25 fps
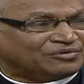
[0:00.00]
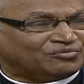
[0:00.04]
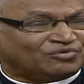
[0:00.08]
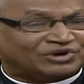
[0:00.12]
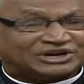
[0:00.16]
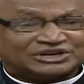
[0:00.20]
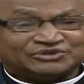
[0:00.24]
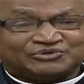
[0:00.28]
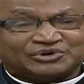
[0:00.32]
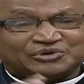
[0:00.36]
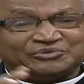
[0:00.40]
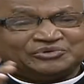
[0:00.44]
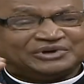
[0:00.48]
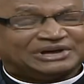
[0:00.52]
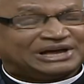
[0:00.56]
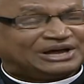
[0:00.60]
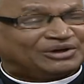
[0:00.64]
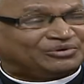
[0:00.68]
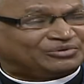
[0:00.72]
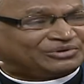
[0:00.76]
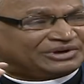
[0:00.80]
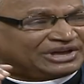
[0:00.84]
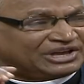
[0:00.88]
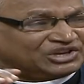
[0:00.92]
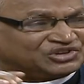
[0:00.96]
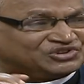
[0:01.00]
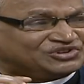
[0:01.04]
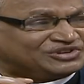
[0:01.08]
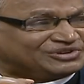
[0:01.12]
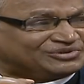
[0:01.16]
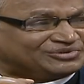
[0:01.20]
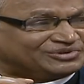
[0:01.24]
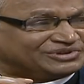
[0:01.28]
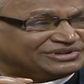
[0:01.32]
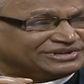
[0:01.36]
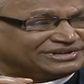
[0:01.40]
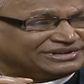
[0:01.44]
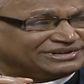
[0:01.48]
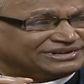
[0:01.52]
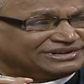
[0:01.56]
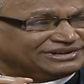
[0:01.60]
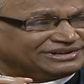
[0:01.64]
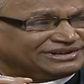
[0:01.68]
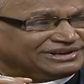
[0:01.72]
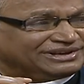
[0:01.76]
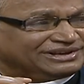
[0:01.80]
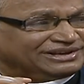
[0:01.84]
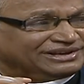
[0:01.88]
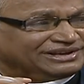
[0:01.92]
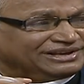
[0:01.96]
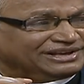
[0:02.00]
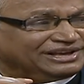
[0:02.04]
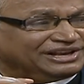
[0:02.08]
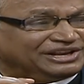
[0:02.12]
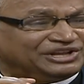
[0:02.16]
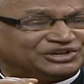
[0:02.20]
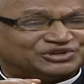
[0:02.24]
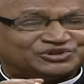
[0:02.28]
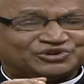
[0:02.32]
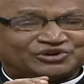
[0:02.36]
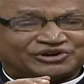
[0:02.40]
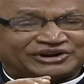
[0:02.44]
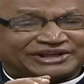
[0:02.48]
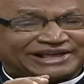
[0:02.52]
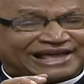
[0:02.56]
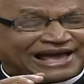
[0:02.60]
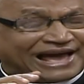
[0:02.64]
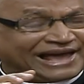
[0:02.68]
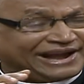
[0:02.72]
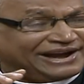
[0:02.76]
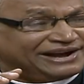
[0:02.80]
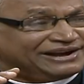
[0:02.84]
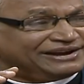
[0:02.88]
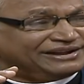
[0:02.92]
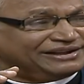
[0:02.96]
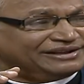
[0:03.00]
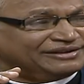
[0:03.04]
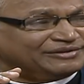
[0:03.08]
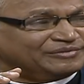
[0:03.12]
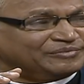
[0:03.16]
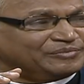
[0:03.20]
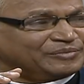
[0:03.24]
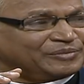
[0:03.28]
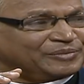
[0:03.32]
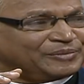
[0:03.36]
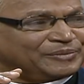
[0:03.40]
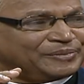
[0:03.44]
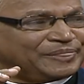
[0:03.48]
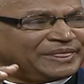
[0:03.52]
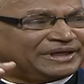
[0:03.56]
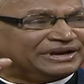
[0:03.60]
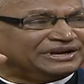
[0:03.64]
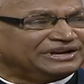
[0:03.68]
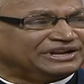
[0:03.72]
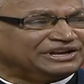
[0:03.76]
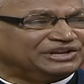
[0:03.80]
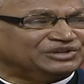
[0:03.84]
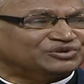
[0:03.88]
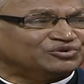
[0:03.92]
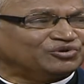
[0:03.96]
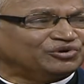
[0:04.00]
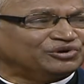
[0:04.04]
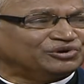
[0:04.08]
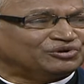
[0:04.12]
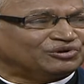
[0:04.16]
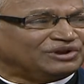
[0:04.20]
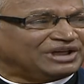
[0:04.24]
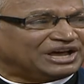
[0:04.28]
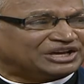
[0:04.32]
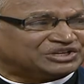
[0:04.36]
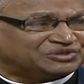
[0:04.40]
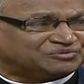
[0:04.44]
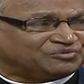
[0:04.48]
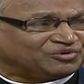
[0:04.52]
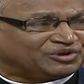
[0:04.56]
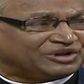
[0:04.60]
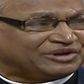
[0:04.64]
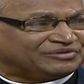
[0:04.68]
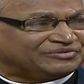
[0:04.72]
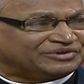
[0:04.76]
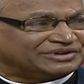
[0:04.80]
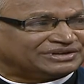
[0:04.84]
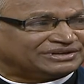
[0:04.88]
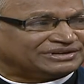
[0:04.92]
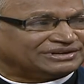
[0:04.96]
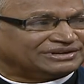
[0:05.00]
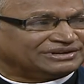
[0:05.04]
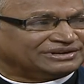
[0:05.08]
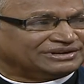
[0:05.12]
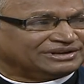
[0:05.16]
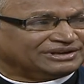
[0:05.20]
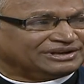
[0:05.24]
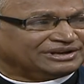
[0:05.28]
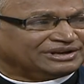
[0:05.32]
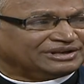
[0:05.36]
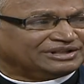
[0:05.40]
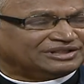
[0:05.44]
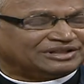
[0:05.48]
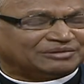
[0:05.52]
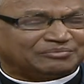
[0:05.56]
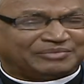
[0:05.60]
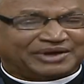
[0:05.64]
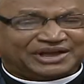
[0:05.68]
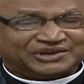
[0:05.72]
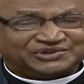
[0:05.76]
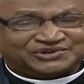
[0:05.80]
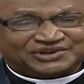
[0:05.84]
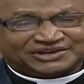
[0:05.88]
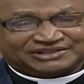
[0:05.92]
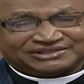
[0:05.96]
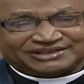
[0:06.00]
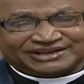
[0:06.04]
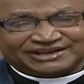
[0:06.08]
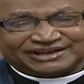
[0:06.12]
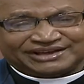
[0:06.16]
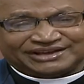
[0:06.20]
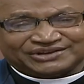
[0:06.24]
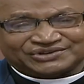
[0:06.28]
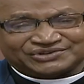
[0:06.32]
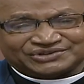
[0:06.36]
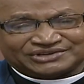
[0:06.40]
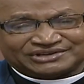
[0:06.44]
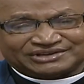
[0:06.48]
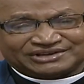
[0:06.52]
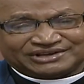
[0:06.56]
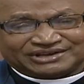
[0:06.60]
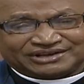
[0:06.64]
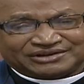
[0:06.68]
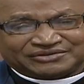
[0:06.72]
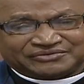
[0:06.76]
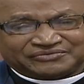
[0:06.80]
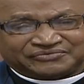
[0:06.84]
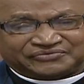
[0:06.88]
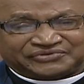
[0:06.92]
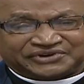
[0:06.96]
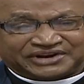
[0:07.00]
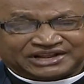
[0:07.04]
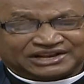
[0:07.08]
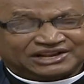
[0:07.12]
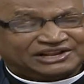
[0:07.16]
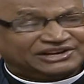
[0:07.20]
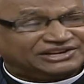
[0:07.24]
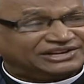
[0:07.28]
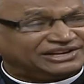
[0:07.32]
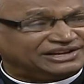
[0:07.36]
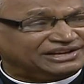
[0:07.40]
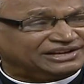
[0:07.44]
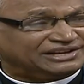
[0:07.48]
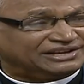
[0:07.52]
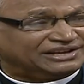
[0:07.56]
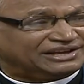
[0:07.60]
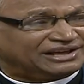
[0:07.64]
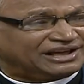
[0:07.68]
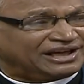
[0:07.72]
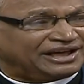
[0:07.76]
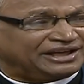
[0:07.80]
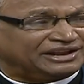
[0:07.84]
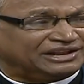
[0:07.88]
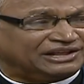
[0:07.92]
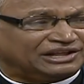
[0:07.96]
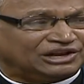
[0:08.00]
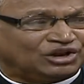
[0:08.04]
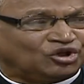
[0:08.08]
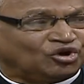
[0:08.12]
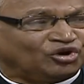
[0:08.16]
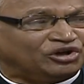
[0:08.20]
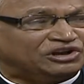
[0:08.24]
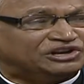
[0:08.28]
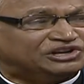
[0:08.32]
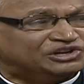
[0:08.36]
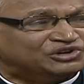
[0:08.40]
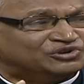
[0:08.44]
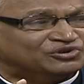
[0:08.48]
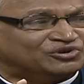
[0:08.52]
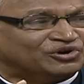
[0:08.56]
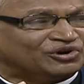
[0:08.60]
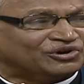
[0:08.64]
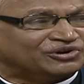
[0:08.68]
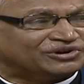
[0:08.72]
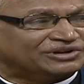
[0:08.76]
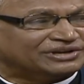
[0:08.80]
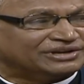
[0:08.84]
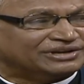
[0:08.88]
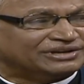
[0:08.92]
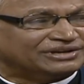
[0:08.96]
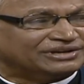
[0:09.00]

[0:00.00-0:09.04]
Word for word: Whatever we have achieved, it is not a guarantee that it is going to last forever. The basic thing is fidelity and loyalty to God.